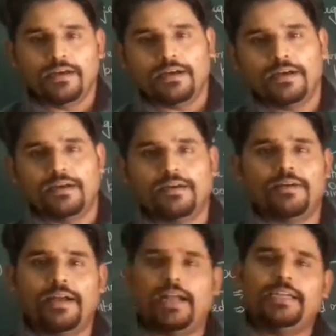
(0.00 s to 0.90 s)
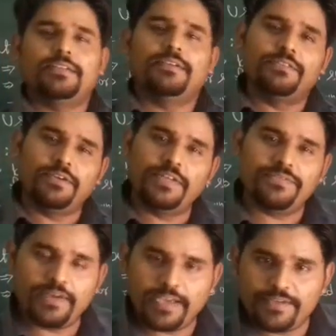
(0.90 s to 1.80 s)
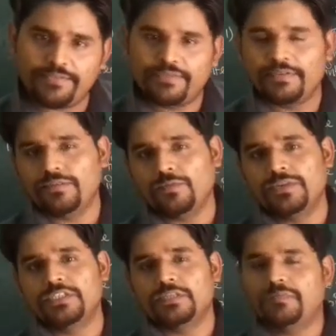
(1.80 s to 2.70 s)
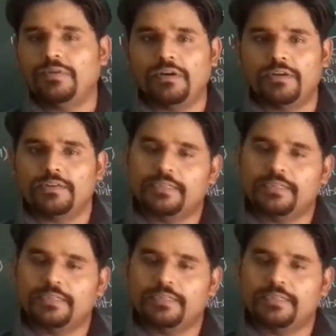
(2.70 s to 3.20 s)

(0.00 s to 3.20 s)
at 35 rupees per